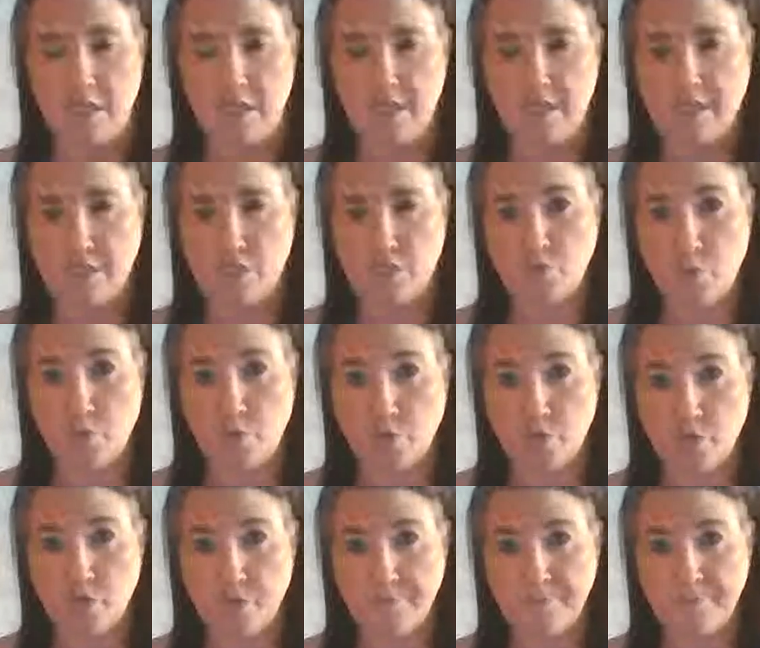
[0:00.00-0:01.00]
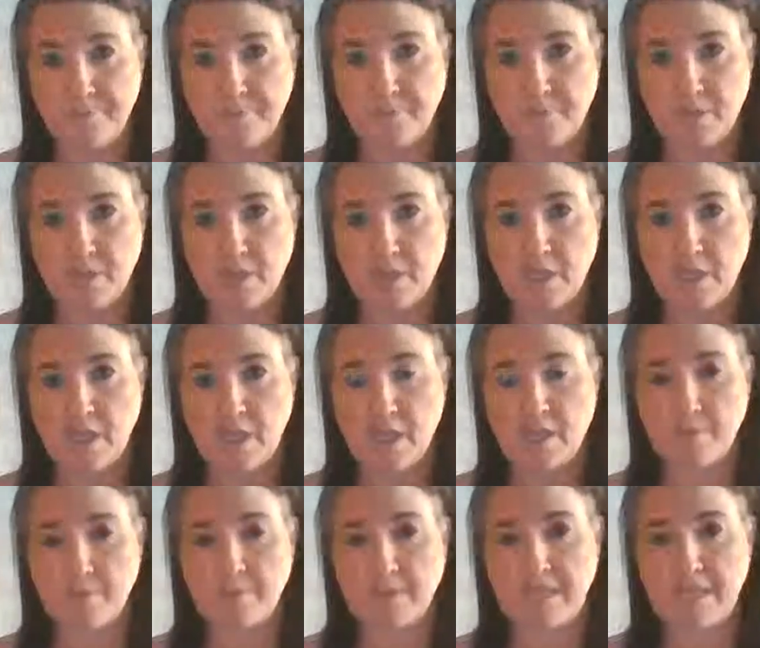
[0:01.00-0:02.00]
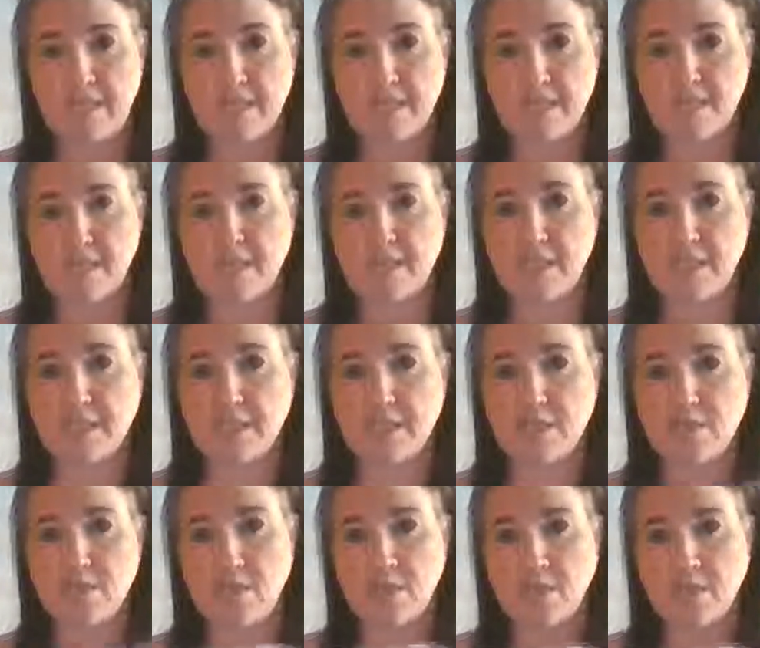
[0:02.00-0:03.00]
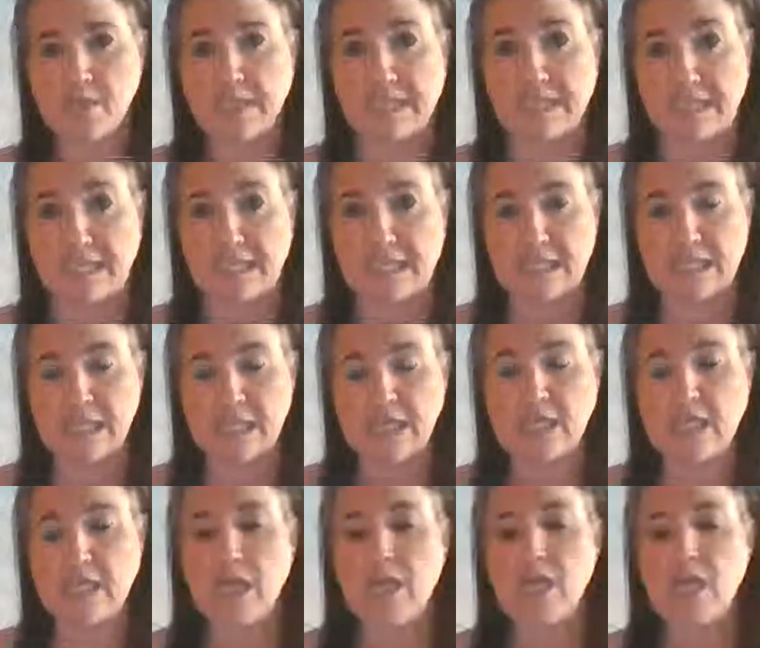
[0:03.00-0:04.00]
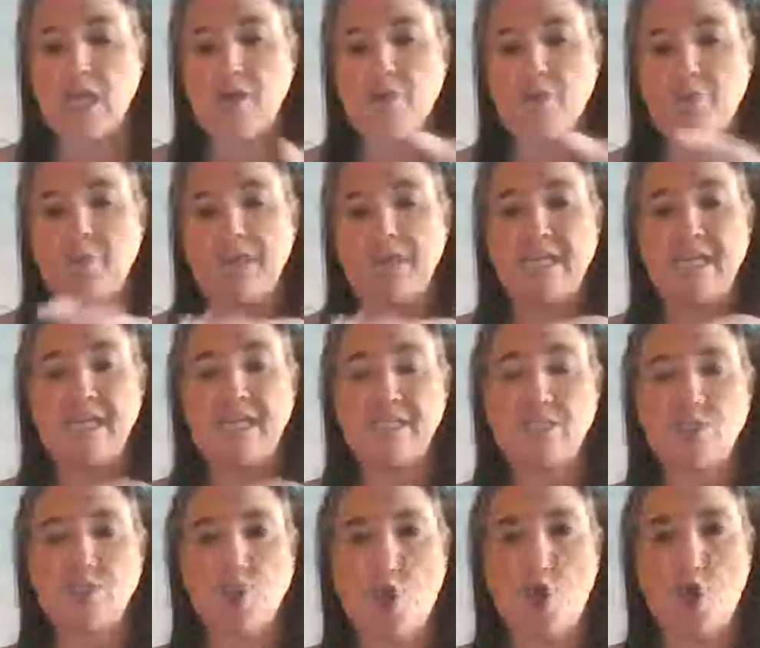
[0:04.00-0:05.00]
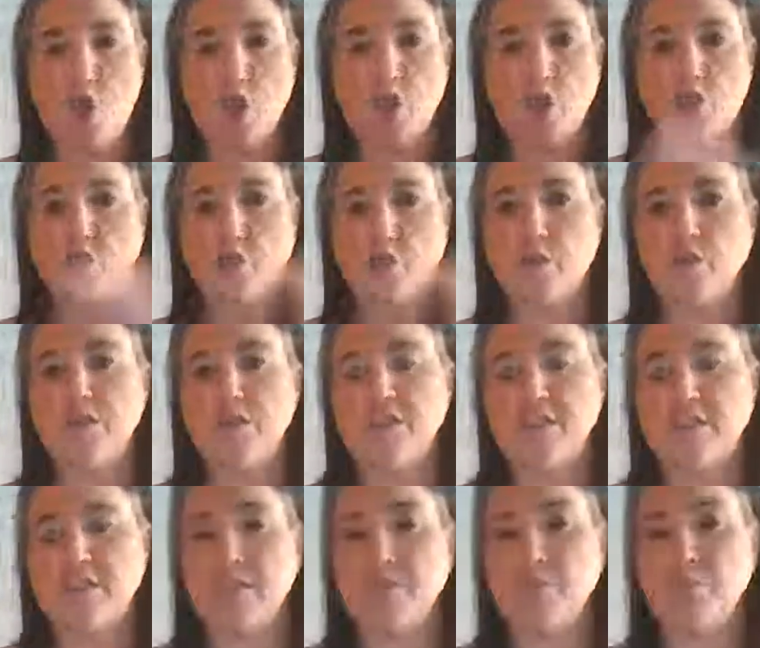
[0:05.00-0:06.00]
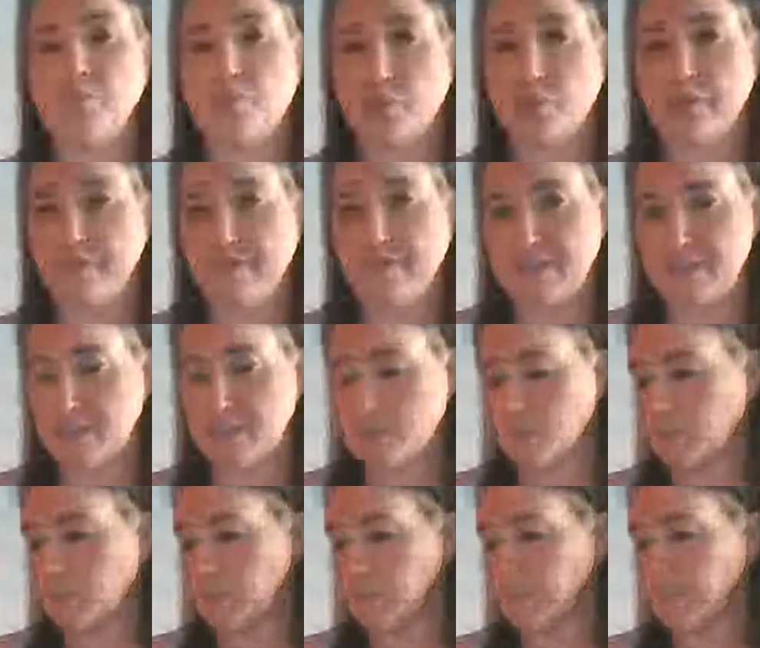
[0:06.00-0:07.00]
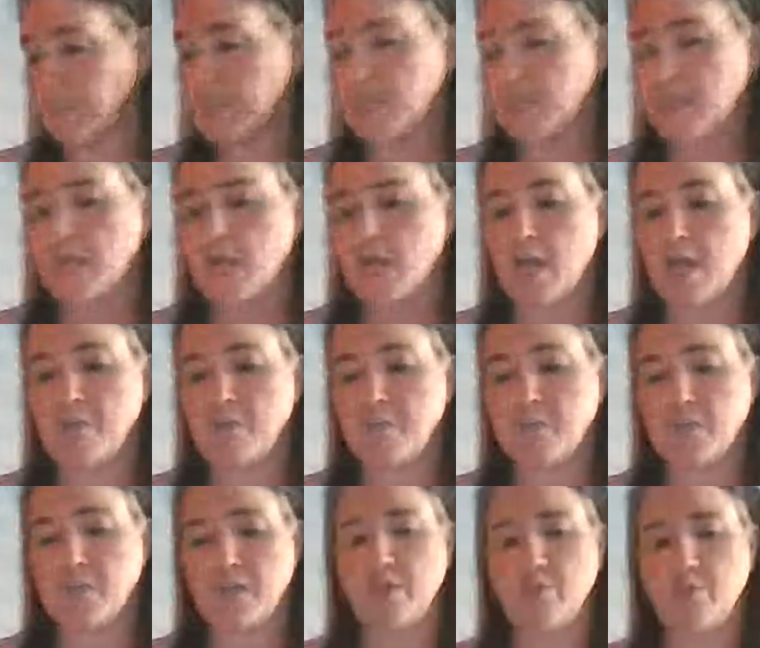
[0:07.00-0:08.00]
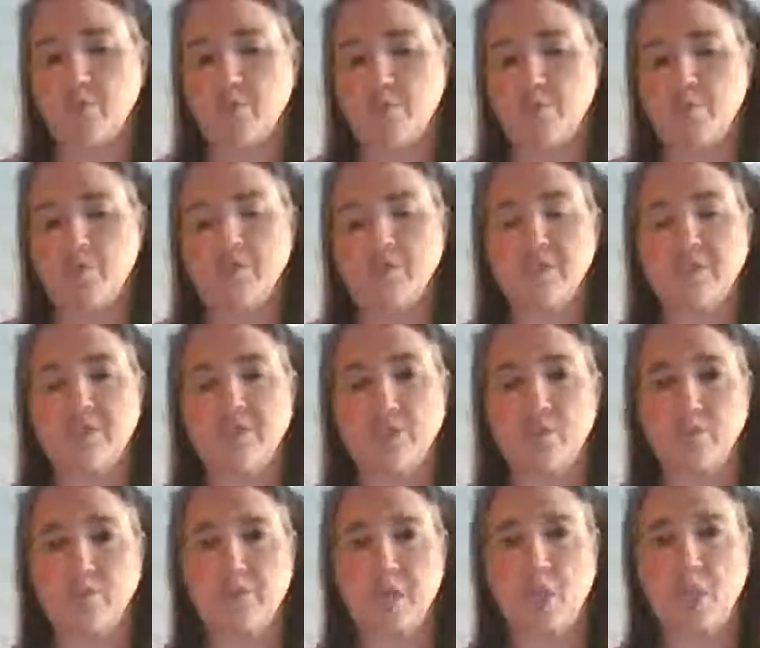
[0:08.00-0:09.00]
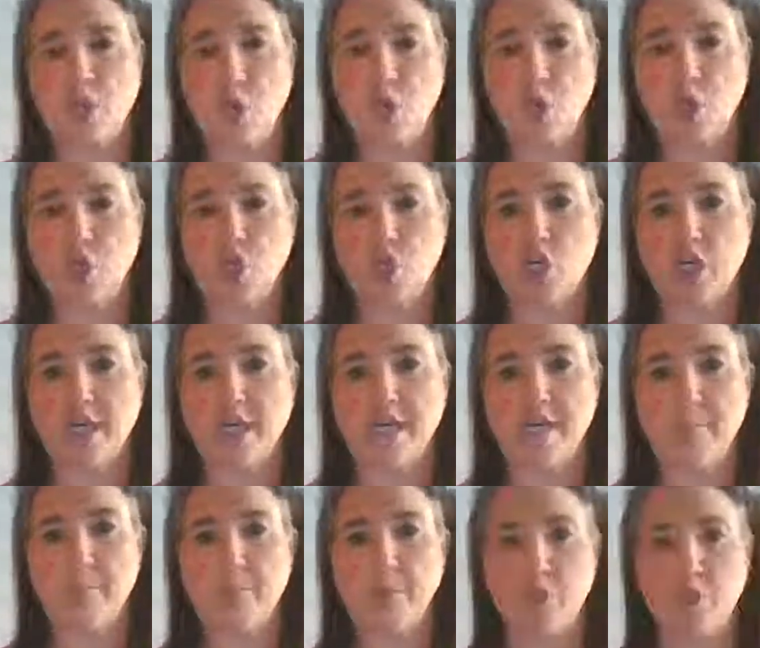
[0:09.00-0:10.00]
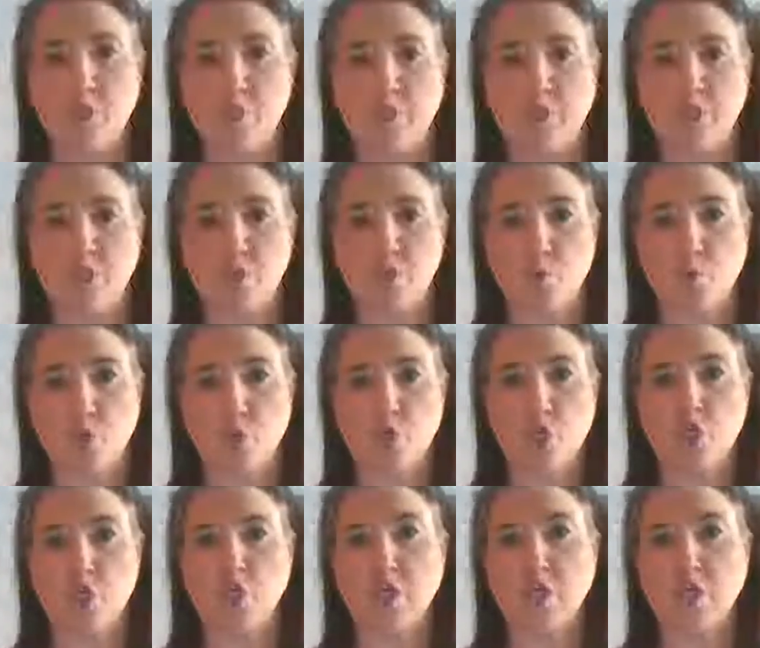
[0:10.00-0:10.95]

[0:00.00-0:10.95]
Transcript: shorter in length, but it is taller than the previous one. The other one was a little bit longer and a little bit shorter.